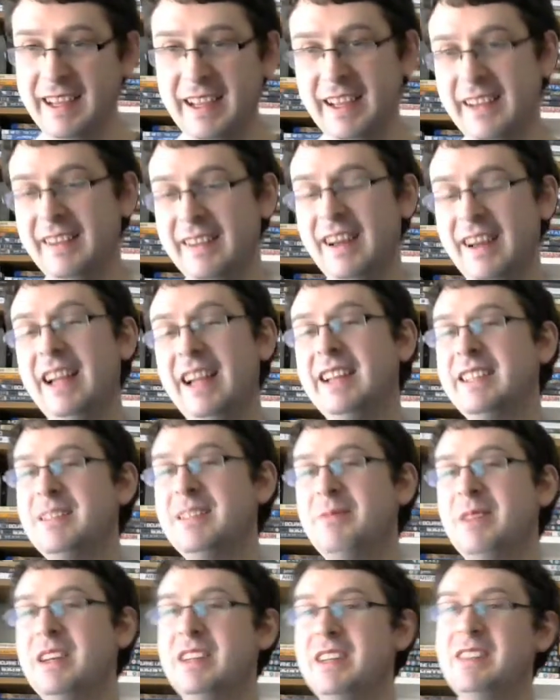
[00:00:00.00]
And that's a
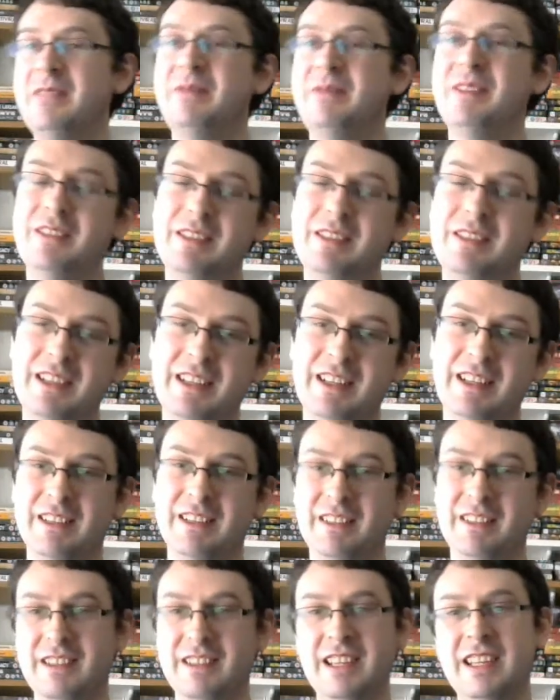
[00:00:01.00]
bit confusing, and
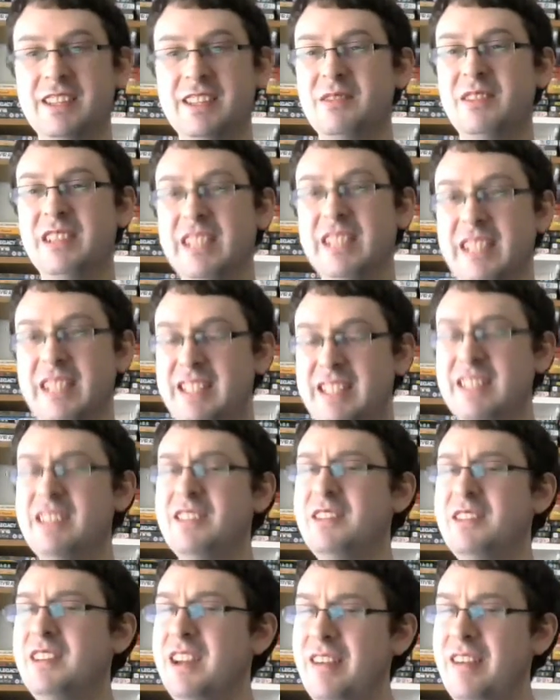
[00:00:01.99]
that sort of leads
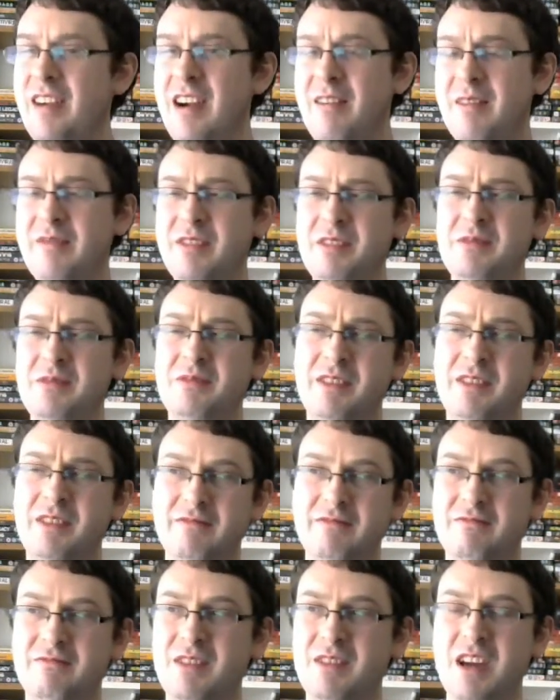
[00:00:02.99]
into, there are a few like
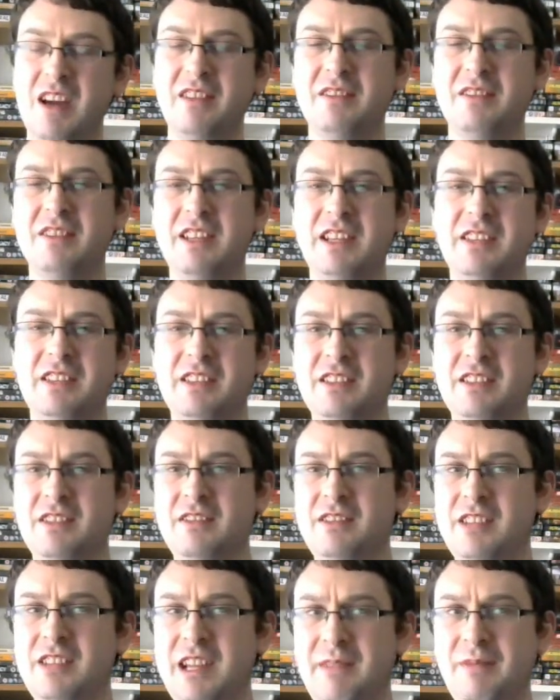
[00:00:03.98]
cutscenes that
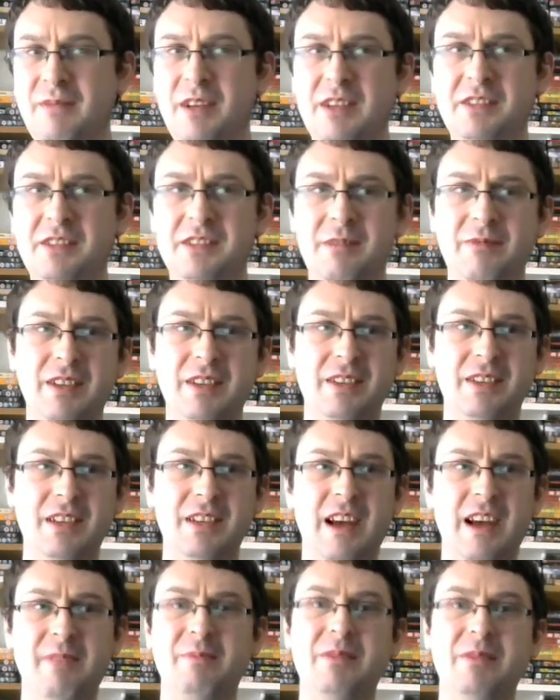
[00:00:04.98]
seem like something has
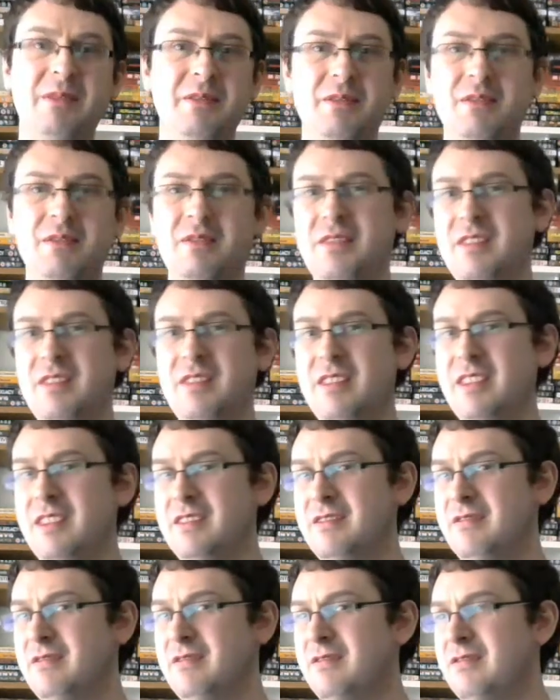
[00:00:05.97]
happened that
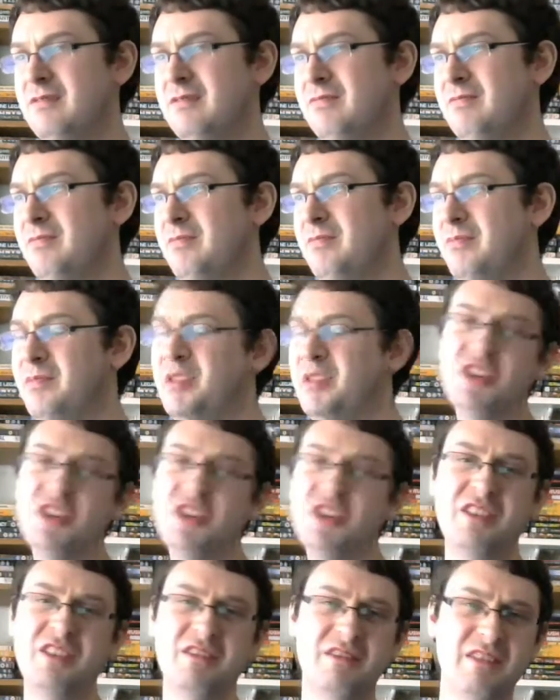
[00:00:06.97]

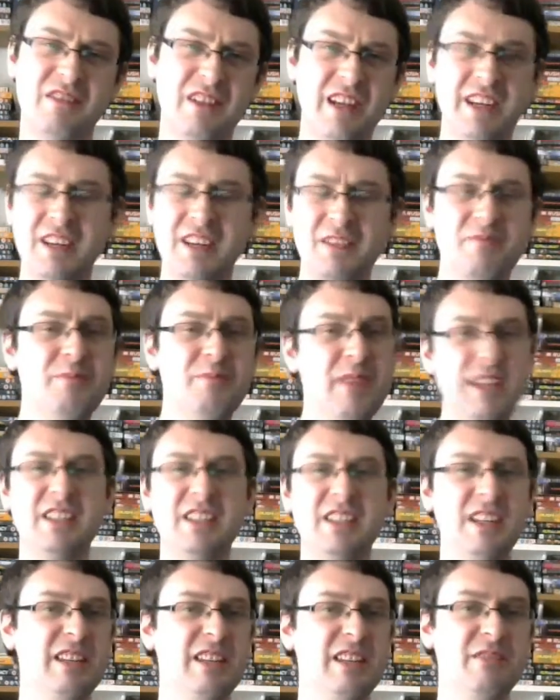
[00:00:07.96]
shouldn't. That you've
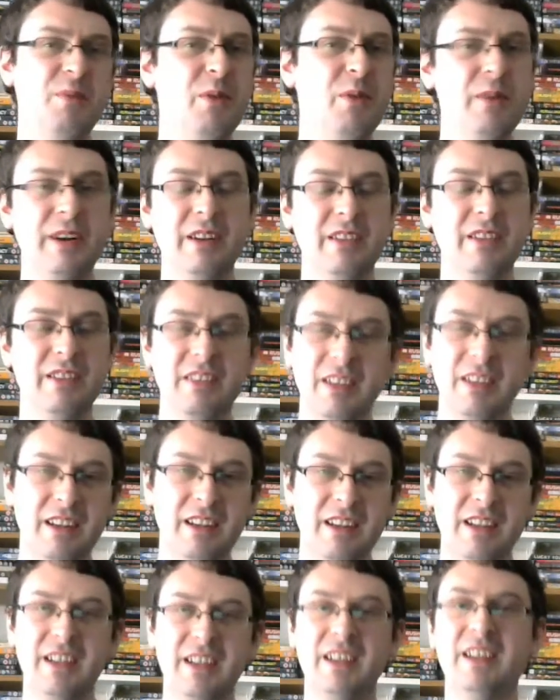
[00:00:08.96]
missed a little point. Like,
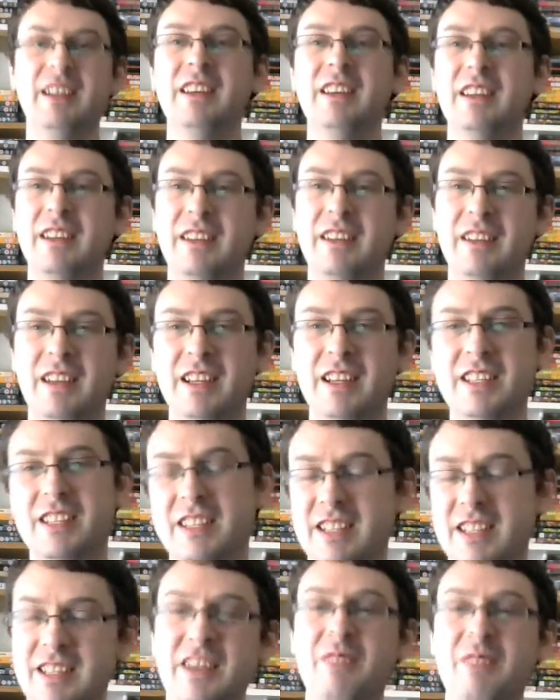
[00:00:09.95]
there's an
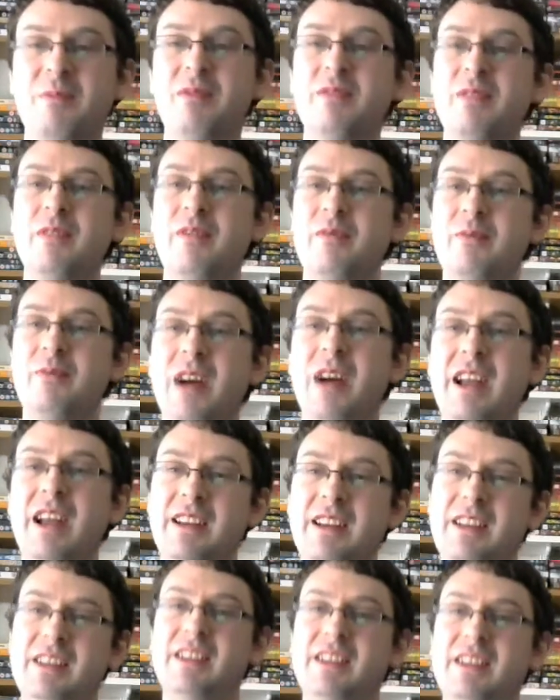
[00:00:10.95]
example of
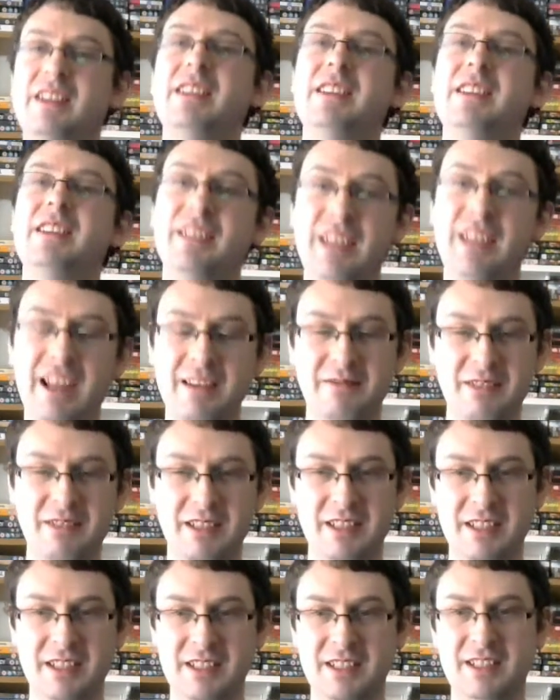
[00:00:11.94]
when
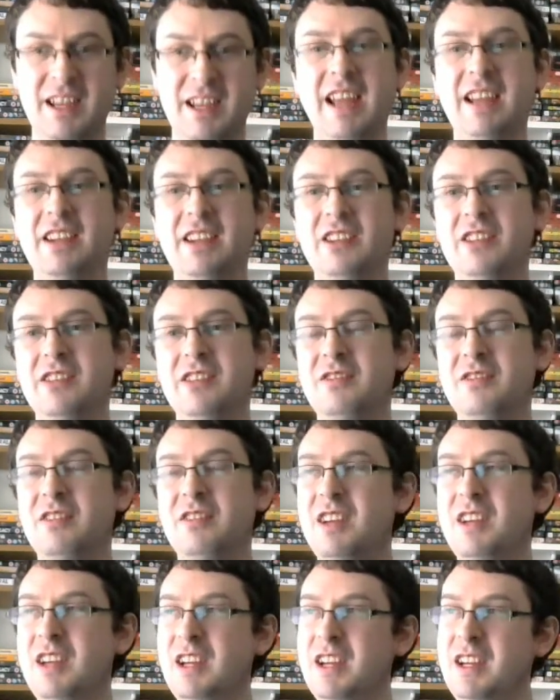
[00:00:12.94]
Davies is taken
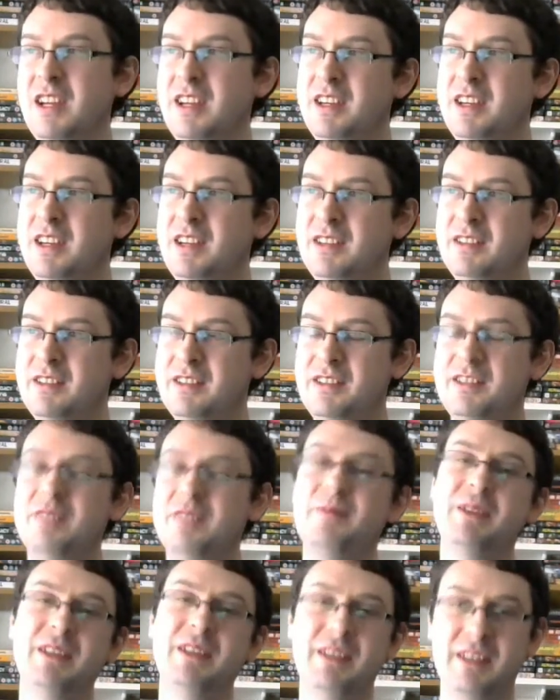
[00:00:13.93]
to
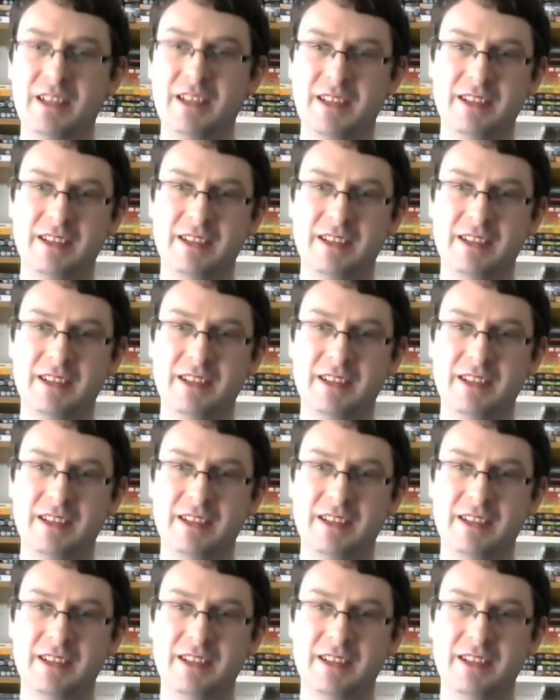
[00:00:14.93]
be